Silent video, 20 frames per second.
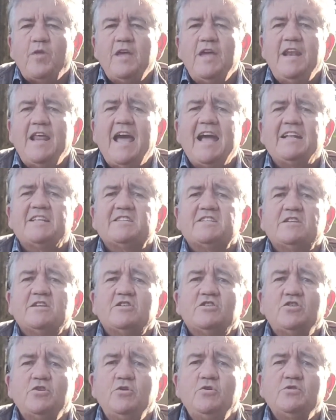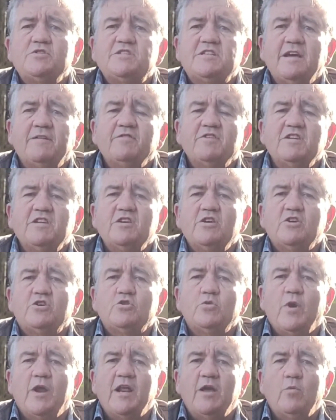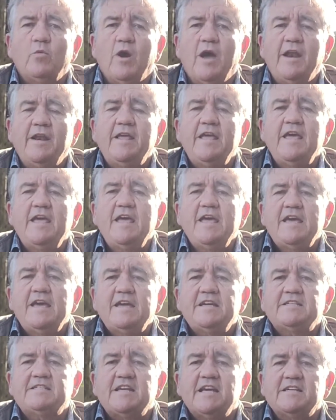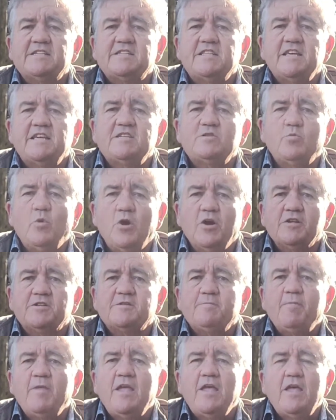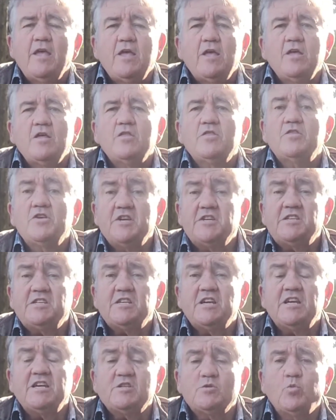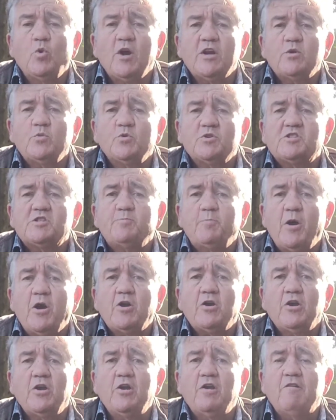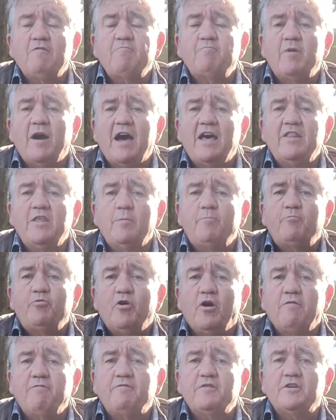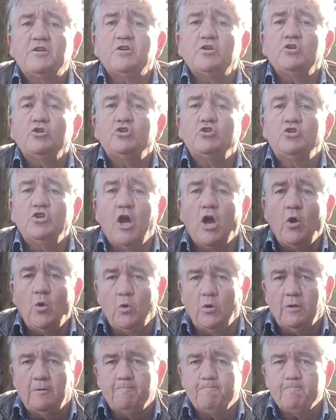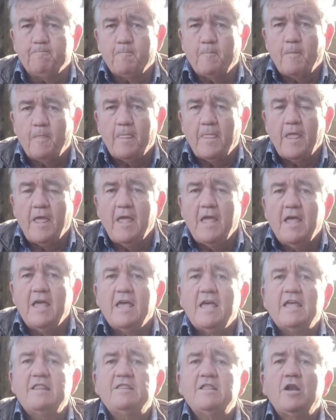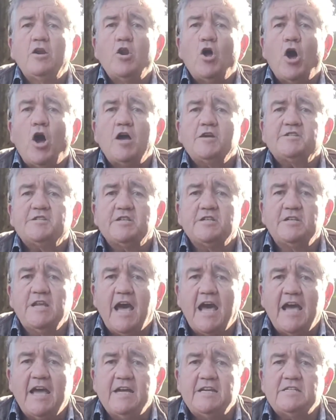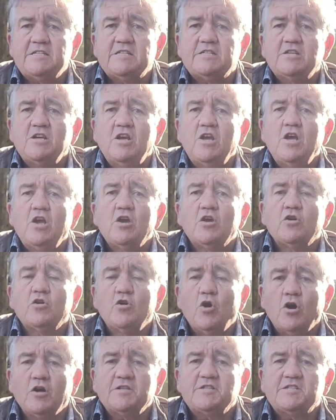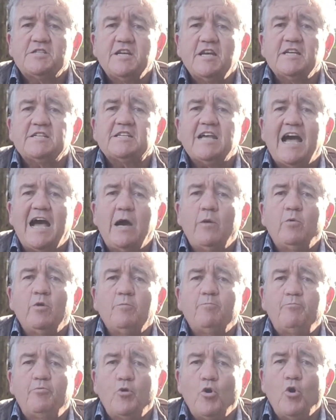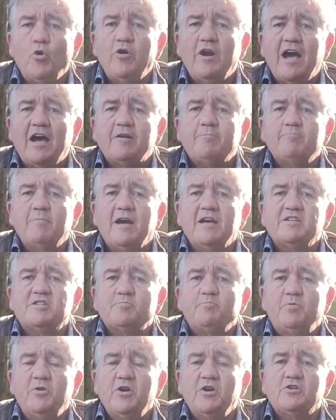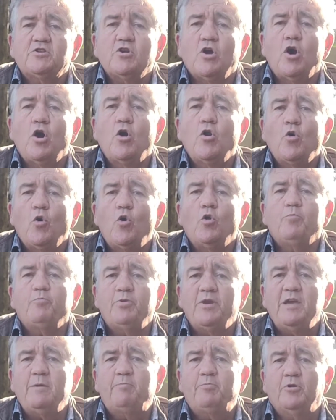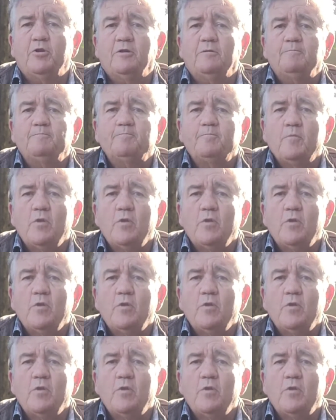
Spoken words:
In Acts 2:17 to 21, he says these words, "This is what was spoken of by the prophet Joel. In the last days, God says, I will pour out my Spirit on all people.